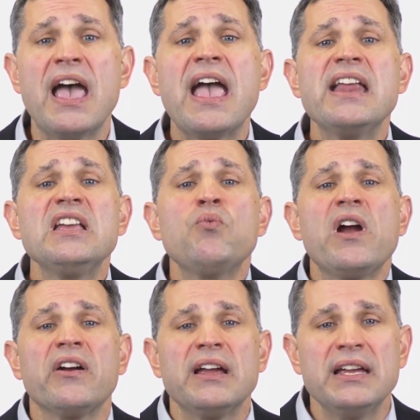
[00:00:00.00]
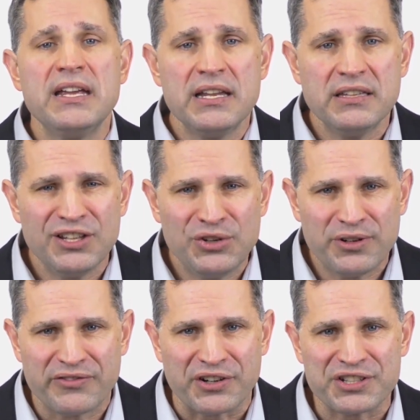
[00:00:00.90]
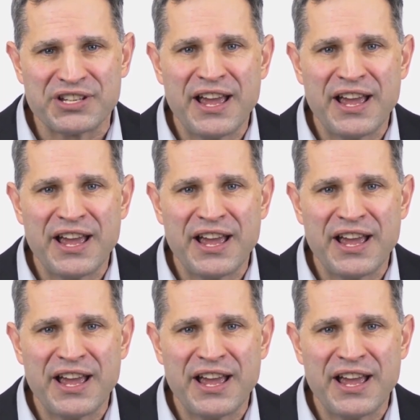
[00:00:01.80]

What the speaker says: anywhere in the universe.